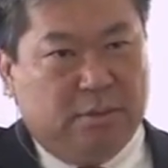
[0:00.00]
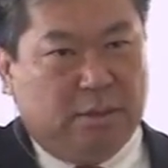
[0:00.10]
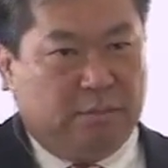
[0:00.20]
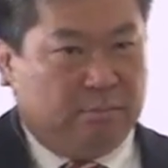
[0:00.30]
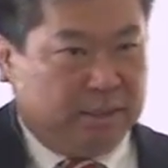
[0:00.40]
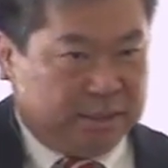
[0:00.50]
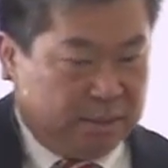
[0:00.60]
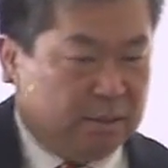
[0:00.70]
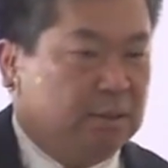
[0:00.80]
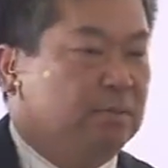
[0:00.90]
a
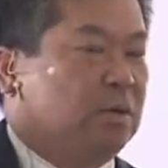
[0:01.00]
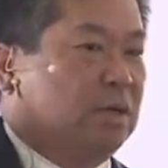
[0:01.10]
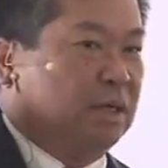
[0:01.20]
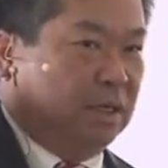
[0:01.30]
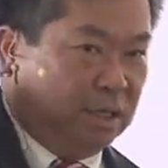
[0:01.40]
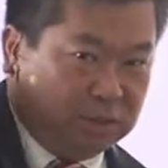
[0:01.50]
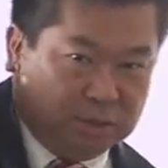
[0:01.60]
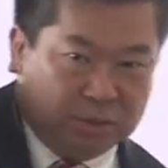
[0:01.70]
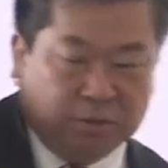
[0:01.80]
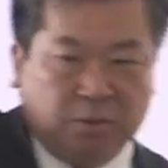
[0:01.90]
Muslim or a
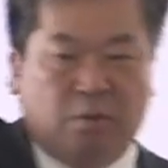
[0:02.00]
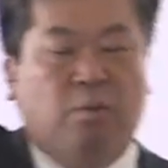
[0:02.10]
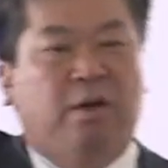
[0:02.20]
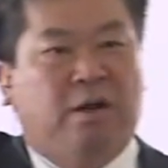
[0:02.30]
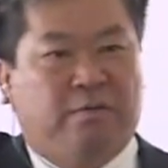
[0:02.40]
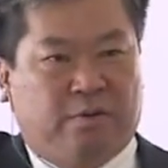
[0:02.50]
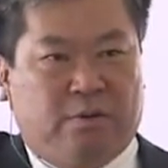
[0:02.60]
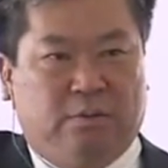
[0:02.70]
Hindu or whatever.